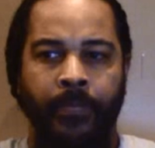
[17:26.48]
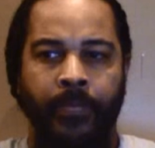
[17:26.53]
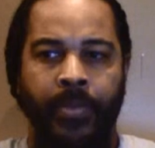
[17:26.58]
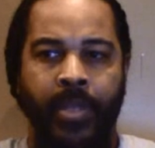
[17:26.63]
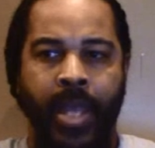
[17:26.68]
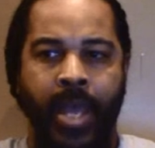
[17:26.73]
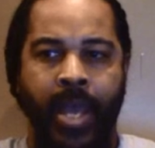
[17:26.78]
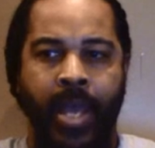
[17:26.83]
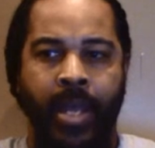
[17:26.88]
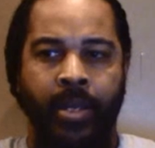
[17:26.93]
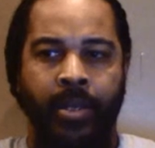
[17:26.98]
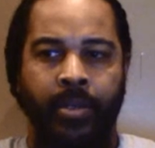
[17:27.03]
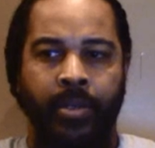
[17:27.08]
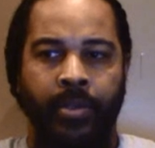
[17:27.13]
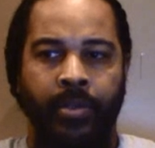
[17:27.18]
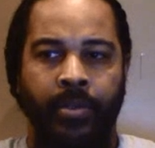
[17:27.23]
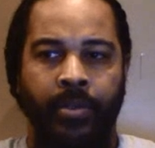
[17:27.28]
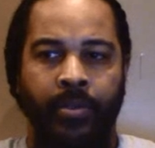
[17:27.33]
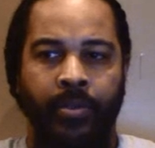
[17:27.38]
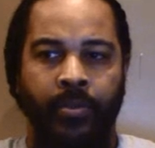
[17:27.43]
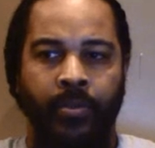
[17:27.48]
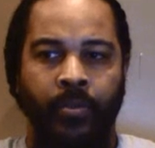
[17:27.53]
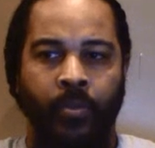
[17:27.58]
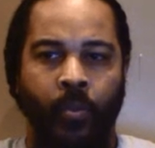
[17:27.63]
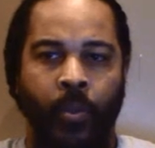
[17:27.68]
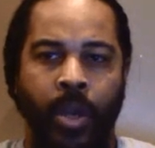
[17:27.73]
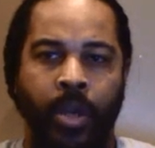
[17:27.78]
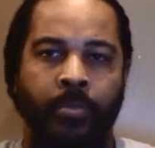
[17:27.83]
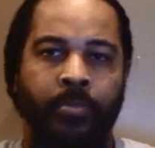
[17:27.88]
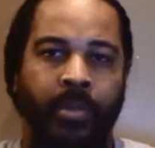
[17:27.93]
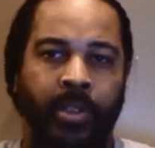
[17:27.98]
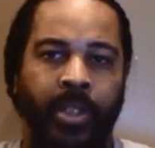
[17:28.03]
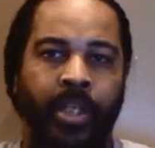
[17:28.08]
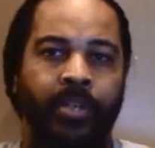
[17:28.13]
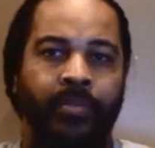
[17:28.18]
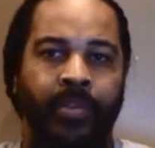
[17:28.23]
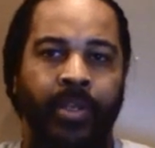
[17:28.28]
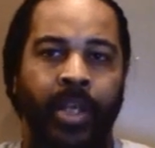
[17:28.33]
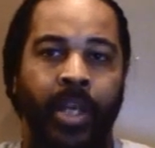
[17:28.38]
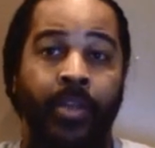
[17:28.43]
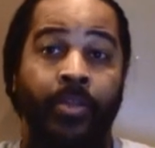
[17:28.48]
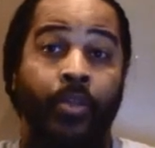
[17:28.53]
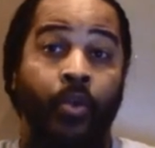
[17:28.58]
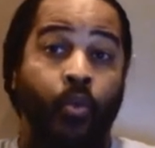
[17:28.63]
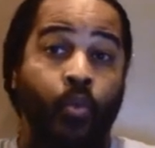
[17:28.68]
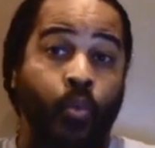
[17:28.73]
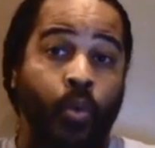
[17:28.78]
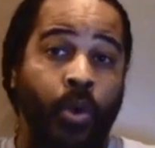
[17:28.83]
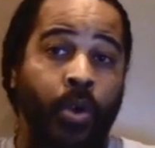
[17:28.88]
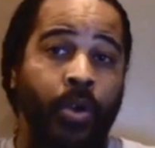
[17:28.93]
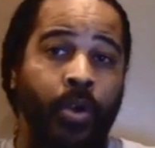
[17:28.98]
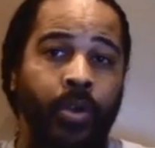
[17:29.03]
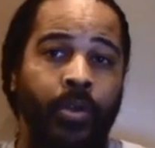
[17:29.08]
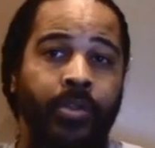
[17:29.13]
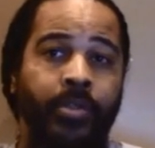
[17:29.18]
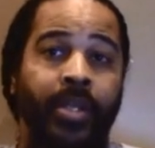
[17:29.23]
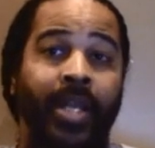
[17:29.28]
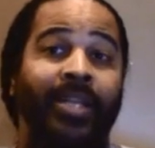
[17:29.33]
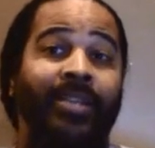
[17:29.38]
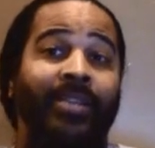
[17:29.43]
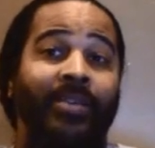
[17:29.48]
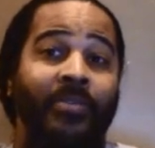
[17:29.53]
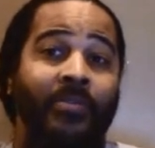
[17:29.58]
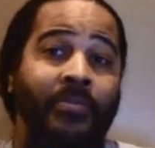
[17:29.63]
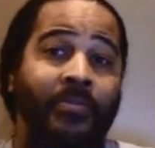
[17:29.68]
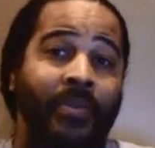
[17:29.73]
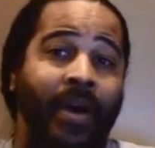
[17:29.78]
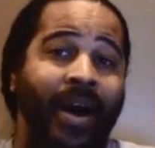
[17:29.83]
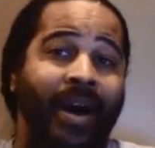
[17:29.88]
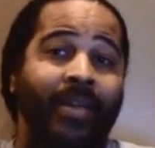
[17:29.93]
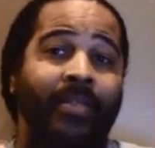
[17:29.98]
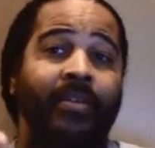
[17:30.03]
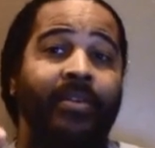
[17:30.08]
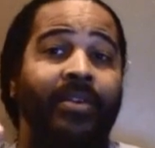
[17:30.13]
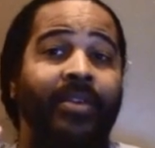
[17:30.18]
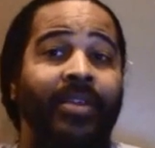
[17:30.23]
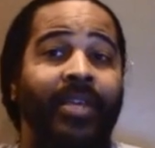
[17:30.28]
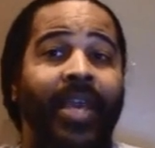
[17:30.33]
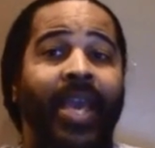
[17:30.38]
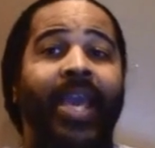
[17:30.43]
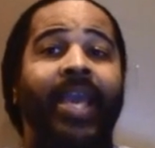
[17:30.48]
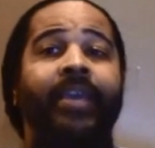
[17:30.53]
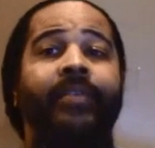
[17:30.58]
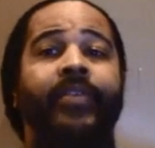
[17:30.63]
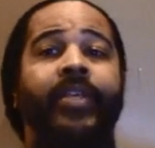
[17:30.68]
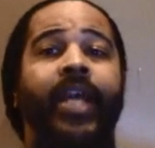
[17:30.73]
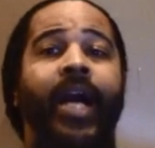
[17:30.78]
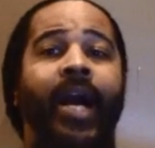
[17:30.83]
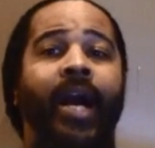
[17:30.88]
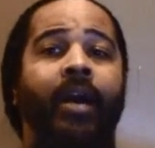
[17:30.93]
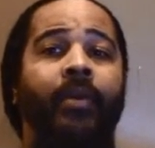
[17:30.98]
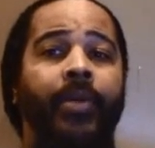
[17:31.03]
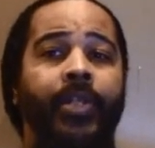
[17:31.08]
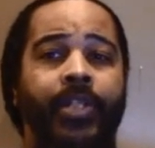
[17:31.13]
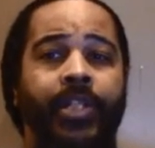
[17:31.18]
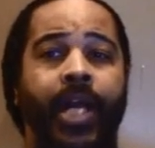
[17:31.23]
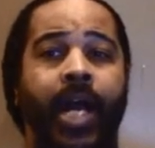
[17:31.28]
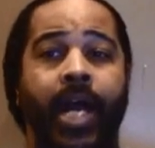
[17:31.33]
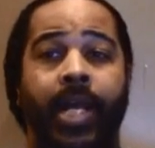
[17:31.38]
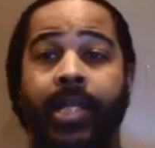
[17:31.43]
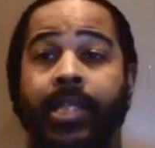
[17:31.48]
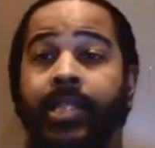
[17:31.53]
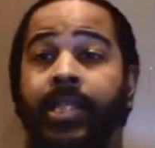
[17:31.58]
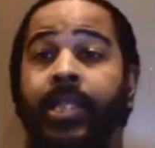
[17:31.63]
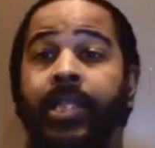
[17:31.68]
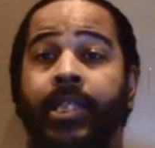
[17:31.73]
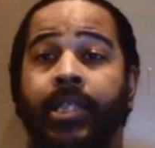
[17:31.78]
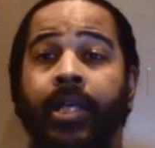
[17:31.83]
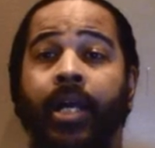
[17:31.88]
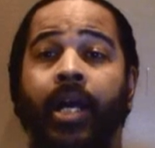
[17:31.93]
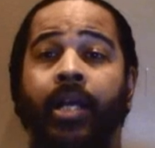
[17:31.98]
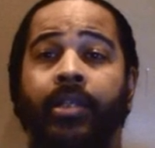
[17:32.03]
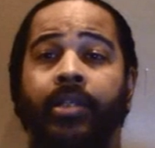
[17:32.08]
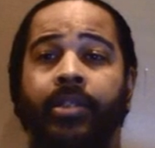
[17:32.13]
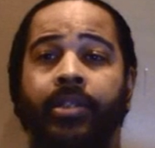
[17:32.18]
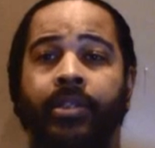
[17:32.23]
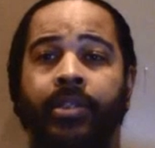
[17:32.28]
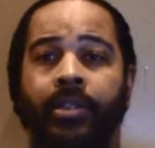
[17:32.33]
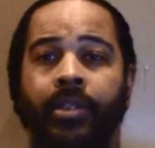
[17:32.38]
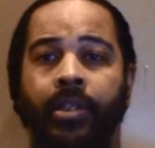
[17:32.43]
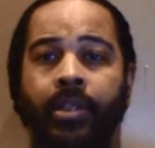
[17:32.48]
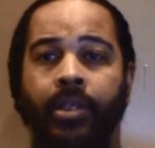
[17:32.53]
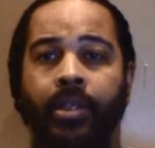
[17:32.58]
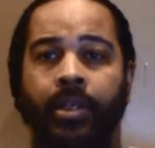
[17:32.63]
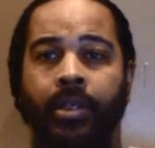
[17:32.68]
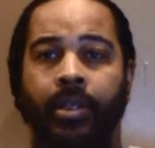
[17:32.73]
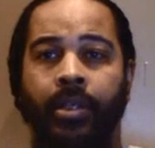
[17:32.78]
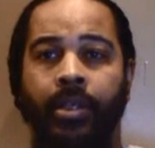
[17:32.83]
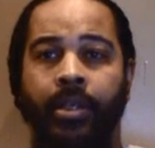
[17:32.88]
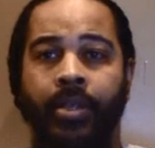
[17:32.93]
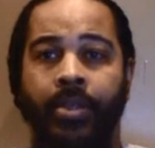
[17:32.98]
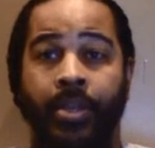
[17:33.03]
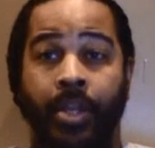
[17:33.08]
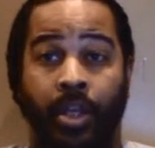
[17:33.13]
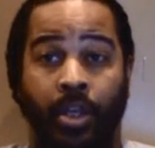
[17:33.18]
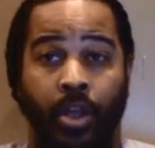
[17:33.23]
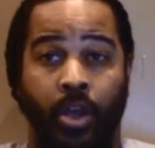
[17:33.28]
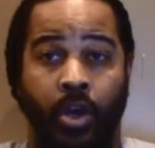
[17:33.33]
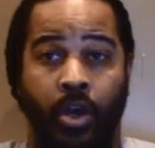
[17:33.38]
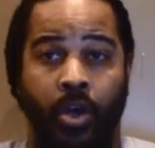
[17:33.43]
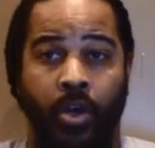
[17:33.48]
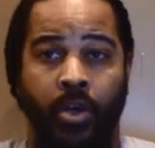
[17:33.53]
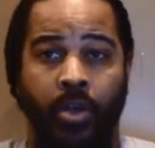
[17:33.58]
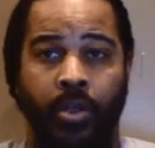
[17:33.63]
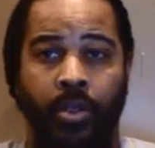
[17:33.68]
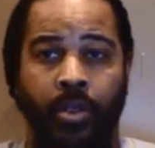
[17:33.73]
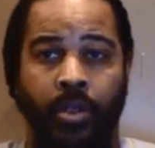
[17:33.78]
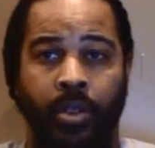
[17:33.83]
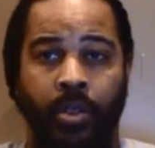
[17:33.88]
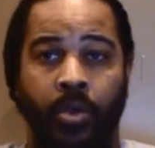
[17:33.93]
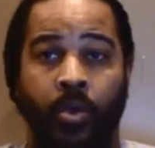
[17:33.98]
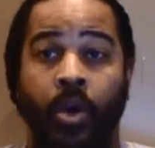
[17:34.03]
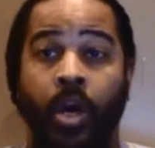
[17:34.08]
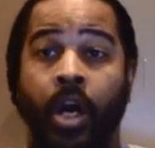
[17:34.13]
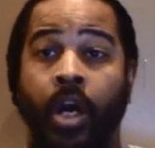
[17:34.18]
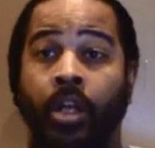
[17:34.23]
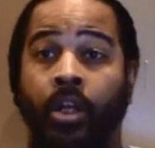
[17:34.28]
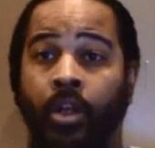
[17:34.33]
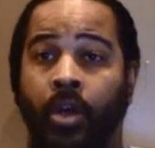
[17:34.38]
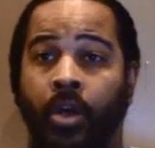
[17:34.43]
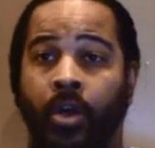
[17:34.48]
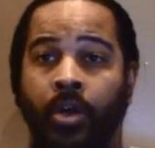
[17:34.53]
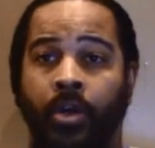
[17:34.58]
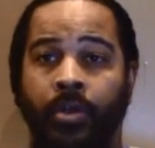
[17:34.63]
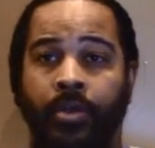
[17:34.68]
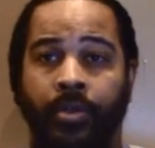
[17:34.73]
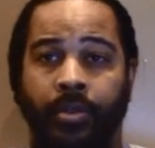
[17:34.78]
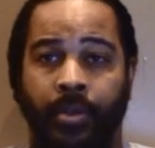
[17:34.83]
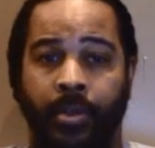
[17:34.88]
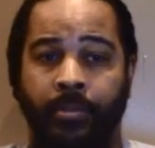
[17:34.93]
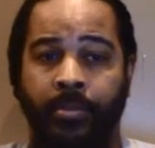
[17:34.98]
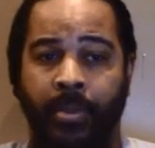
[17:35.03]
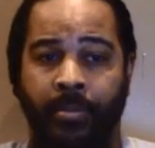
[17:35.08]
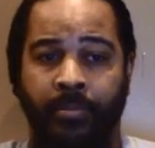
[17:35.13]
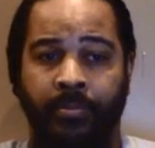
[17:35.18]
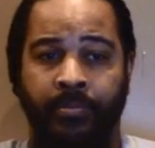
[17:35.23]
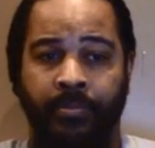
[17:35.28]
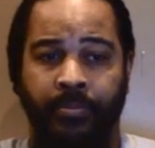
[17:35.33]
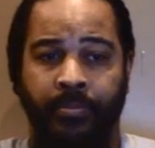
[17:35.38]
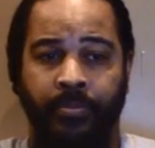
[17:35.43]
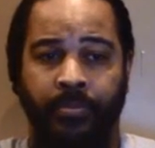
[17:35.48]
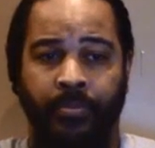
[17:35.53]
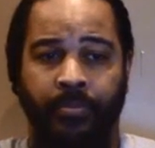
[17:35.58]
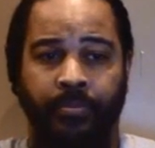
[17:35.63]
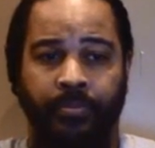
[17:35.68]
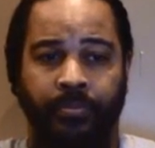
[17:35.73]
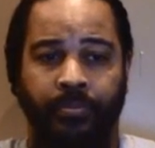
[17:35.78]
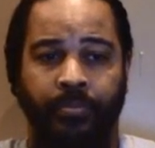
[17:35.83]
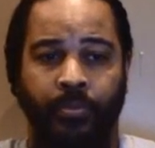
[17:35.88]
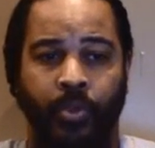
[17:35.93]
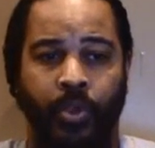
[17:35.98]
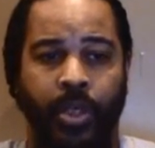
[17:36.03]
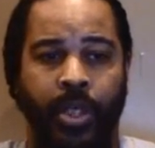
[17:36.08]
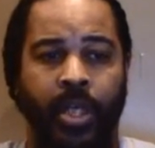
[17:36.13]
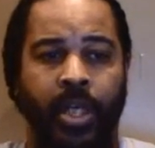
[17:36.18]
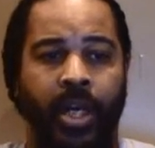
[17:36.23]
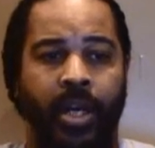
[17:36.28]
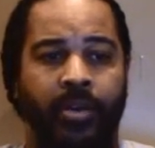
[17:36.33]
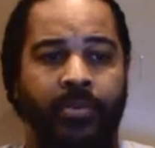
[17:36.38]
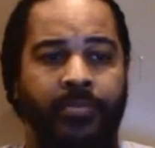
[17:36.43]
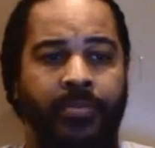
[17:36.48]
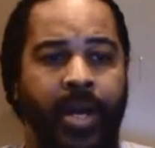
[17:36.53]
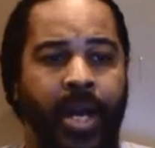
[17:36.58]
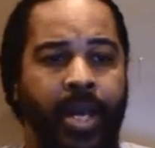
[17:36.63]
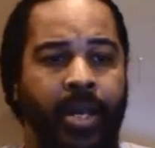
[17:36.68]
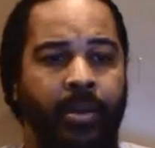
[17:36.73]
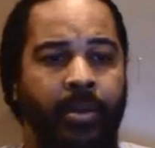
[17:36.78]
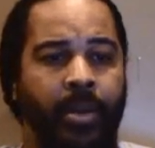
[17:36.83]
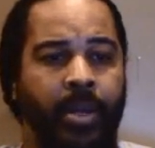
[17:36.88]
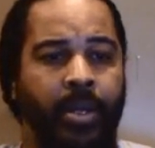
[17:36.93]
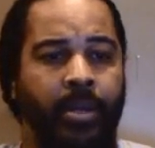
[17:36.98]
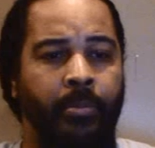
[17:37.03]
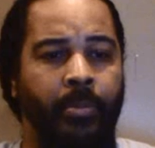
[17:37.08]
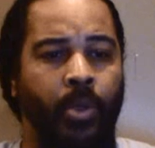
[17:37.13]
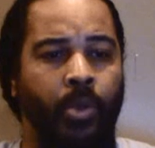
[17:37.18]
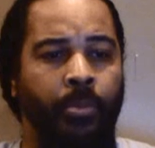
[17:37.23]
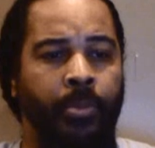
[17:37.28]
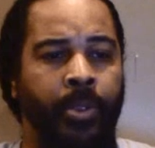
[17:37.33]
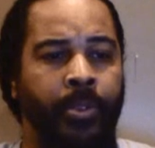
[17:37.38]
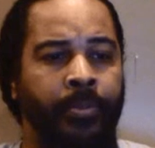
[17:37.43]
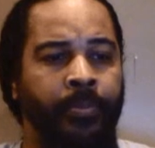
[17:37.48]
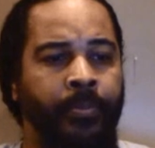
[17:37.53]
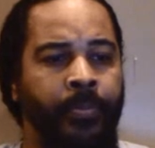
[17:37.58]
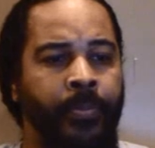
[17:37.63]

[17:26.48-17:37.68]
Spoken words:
that we're believing in the words that the Father gave Yahawashi to teach us. The law, or a law. I'm going to clarify in a moment.